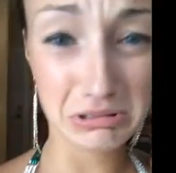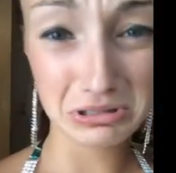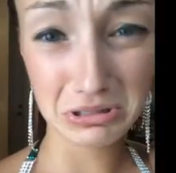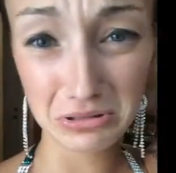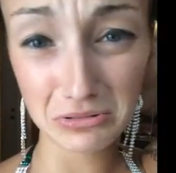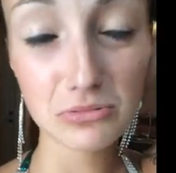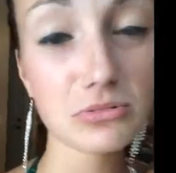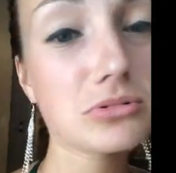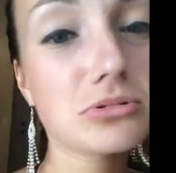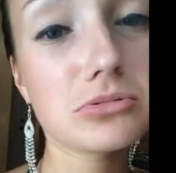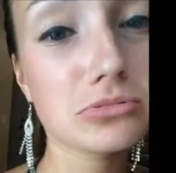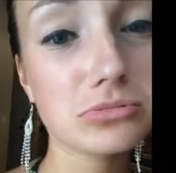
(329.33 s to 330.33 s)
just don't
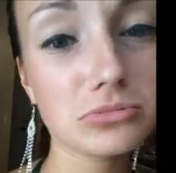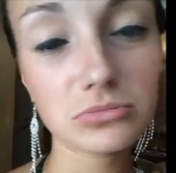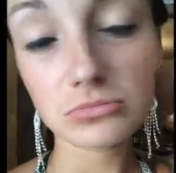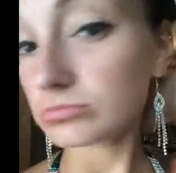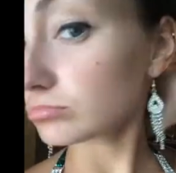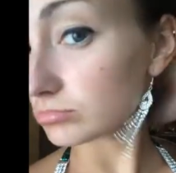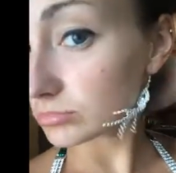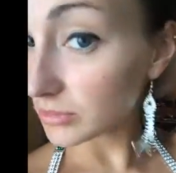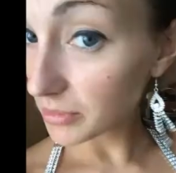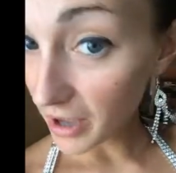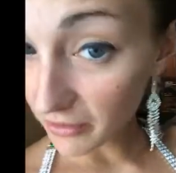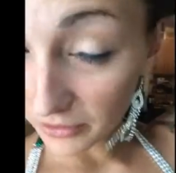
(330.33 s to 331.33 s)
know.
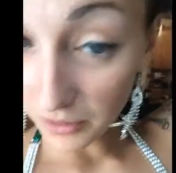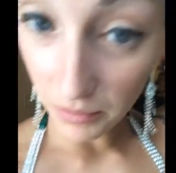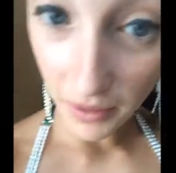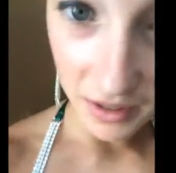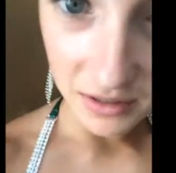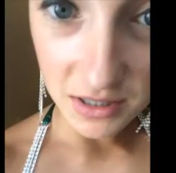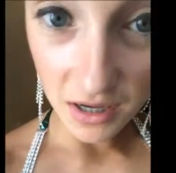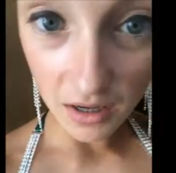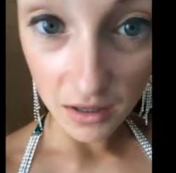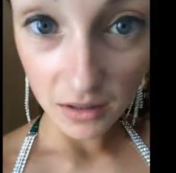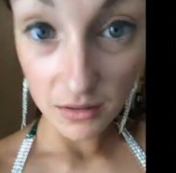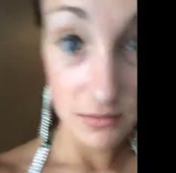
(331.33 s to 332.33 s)
I'm having a bad
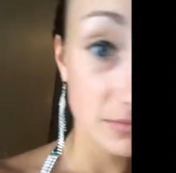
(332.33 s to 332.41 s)
day.